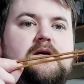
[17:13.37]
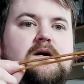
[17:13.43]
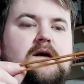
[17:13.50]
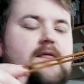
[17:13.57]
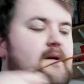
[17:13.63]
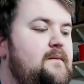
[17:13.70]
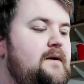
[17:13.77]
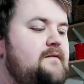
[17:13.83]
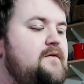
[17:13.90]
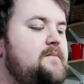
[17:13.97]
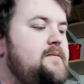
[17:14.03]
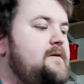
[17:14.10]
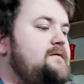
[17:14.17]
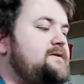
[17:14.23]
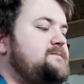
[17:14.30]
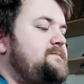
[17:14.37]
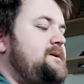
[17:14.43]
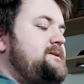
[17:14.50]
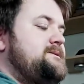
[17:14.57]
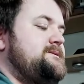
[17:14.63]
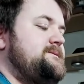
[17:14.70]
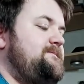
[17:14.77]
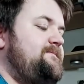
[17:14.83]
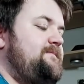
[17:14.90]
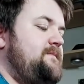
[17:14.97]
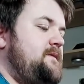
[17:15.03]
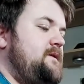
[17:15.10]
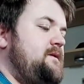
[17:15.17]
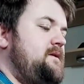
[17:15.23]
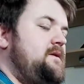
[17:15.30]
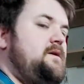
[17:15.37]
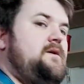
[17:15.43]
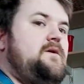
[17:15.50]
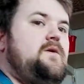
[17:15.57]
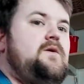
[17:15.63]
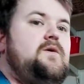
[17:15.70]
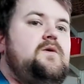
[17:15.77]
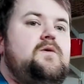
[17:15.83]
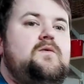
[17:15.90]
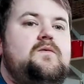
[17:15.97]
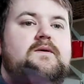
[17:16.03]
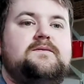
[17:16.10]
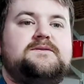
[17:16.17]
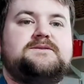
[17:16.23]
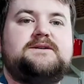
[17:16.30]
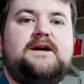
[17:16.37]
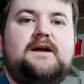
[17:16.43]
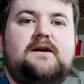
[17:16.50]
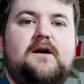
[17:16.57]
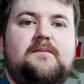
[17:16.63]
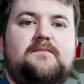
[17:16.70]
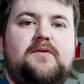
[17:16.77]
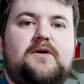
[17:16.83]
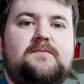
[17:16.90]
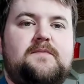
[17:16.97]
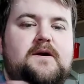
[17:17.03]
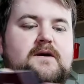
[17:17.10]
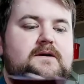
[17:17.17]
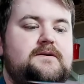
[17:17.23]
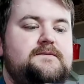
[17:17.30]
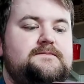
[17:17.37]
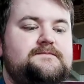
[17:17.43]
then we have our perfect piece. We will take our bookmark,